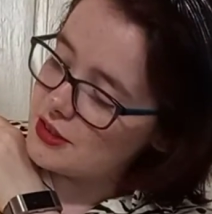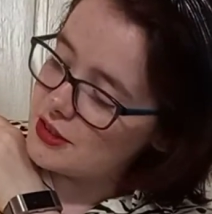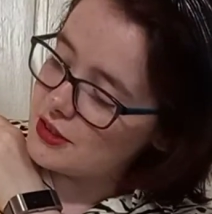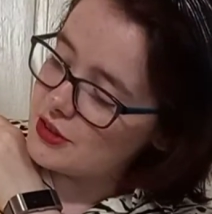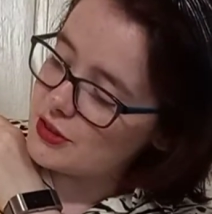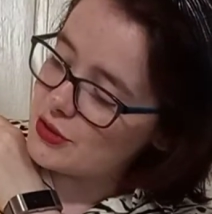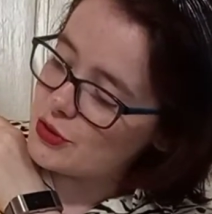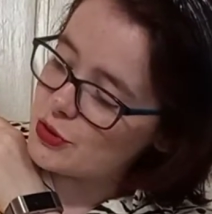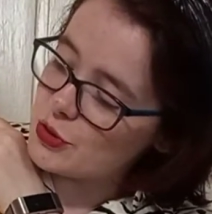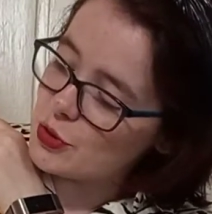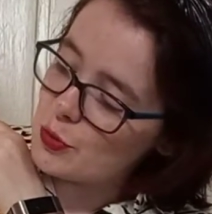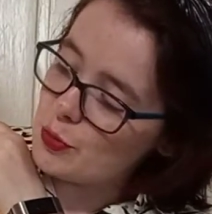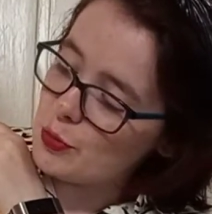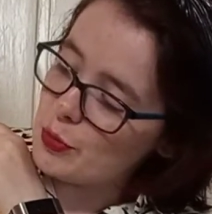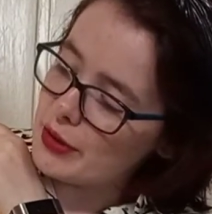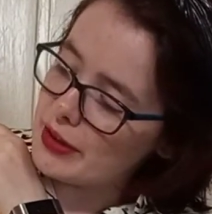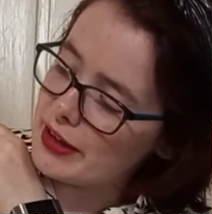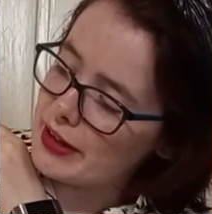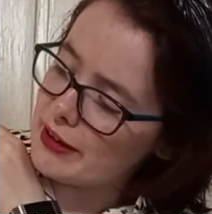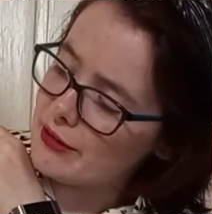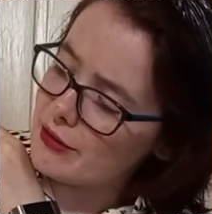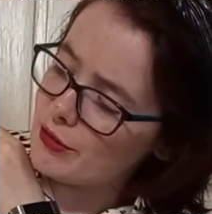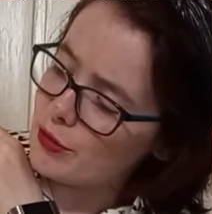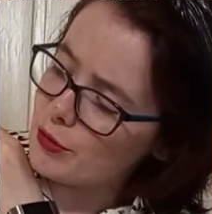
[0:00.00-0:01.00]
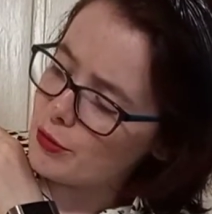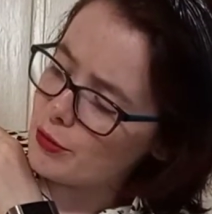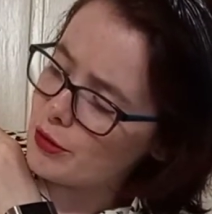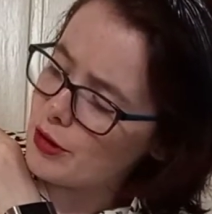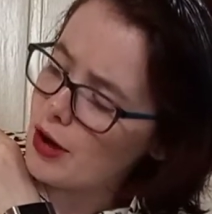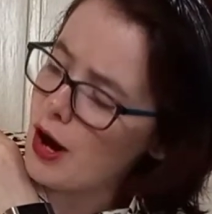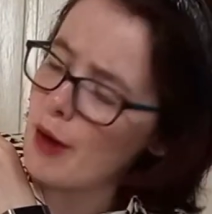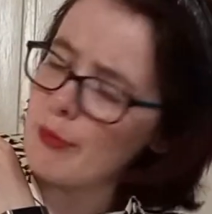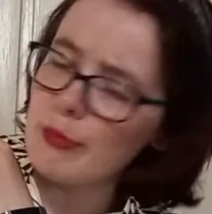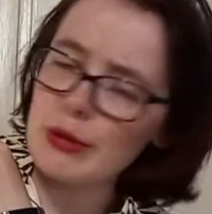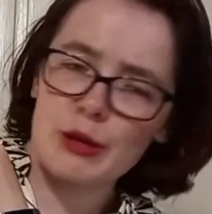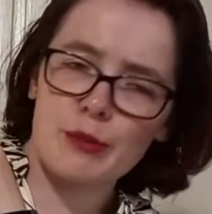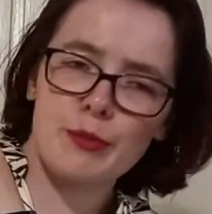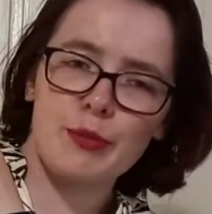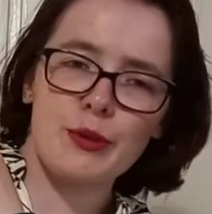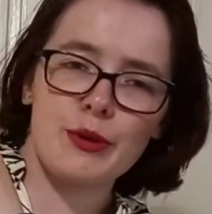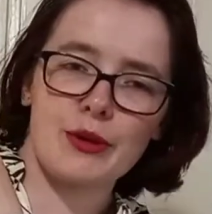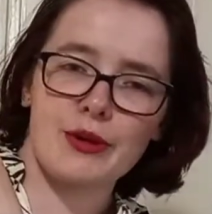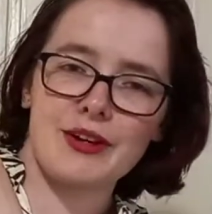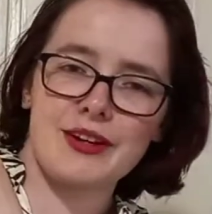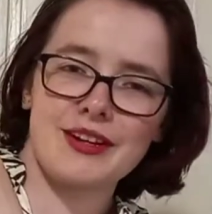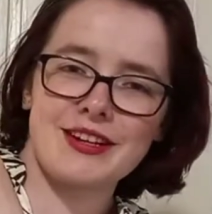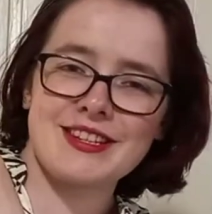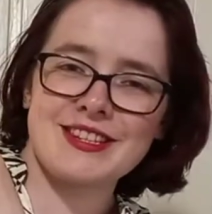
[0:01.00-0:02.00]
superhero comic
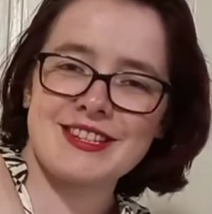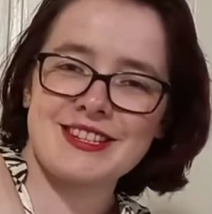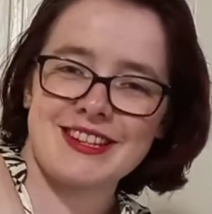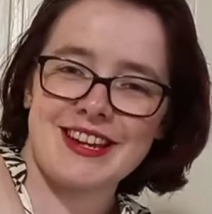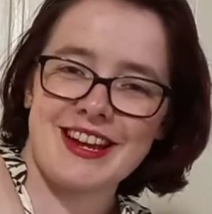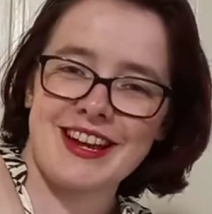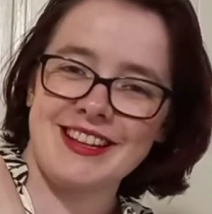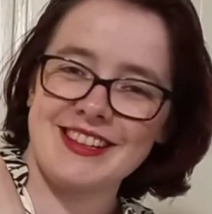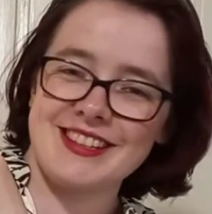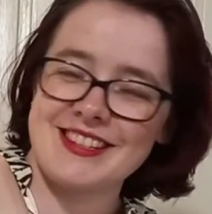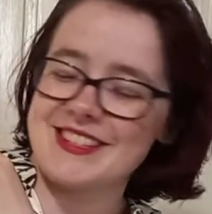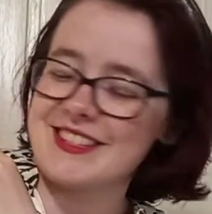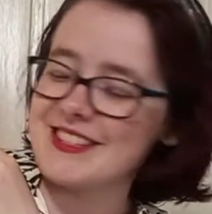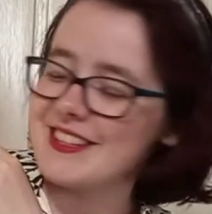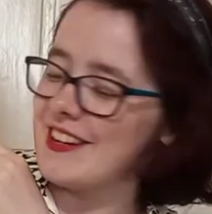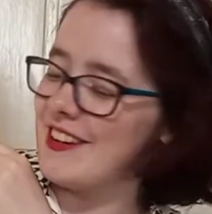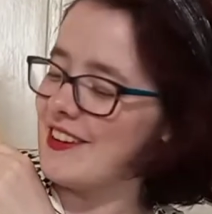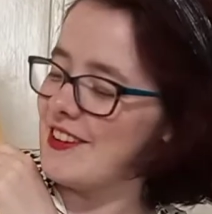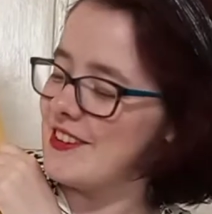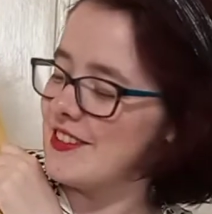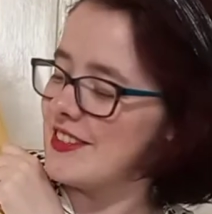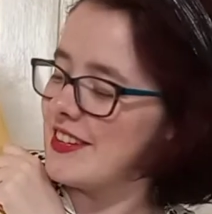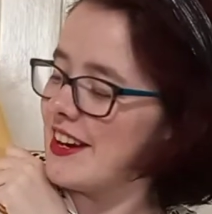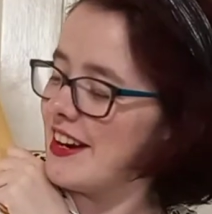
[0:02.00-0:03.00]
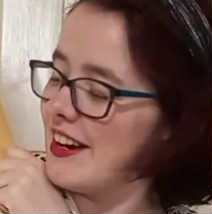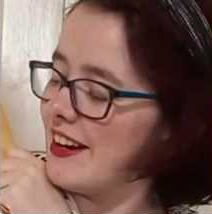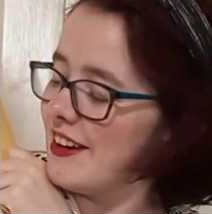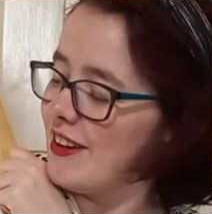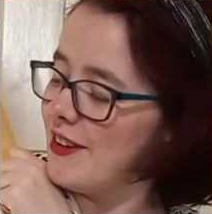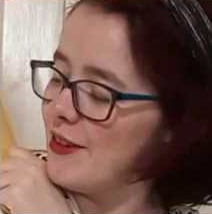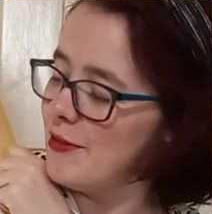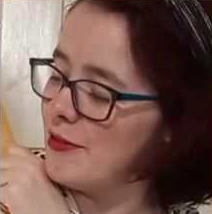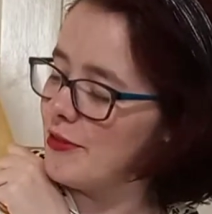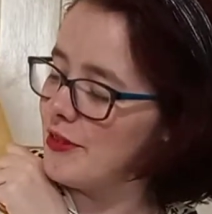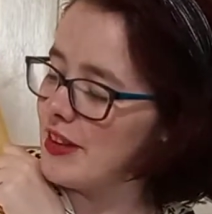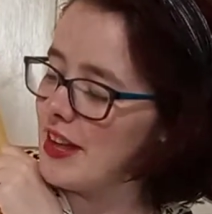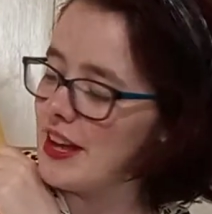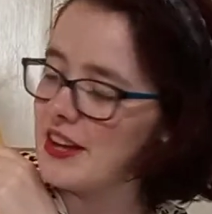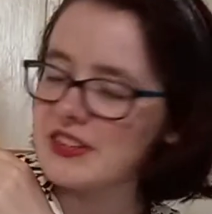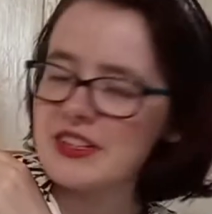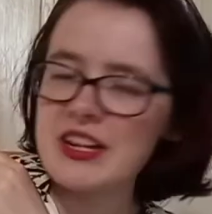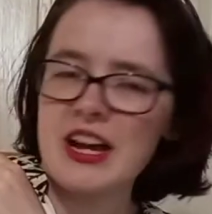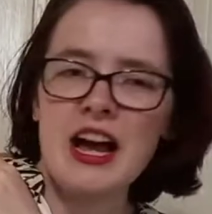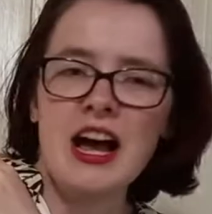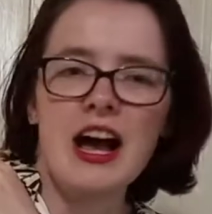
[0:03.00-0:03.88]
book style stickers are over that,